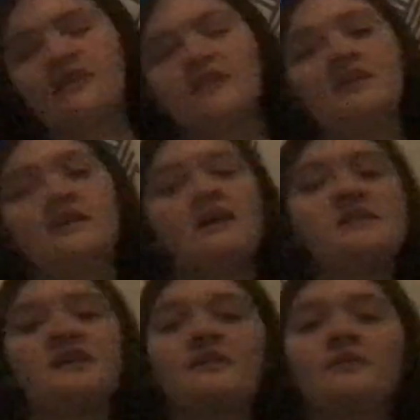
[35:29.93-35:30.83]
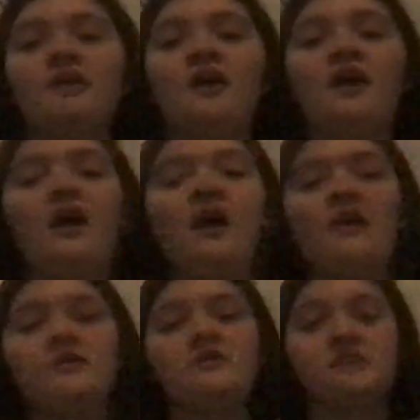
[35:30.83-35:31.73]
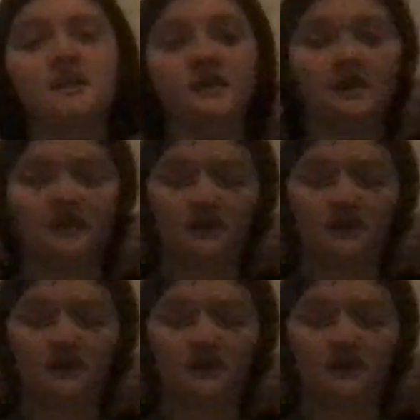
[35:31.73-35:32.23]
The same God who's in.